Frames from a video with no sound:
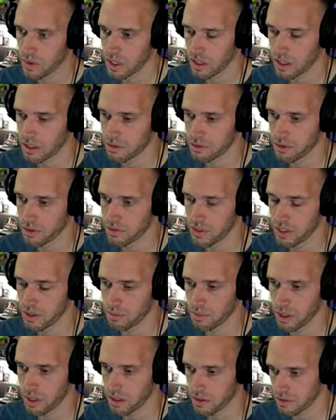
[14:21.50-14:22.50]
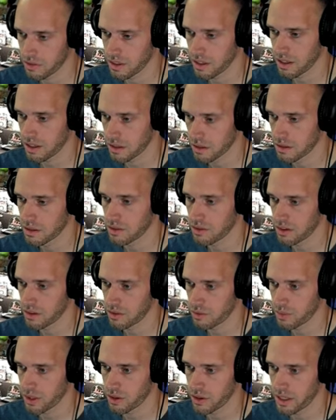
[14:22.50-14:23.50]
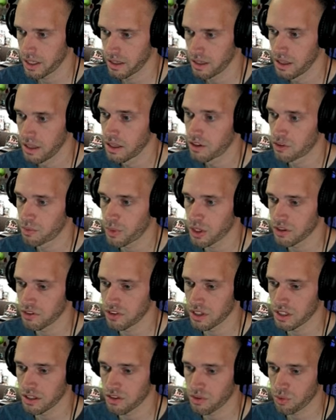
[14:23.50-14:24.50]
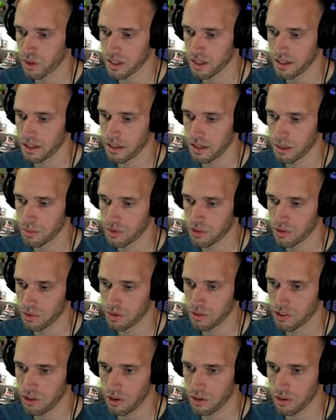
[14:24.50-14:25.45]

Uh, 15 bucks, yeah, sounds about right. It's marching its way up to its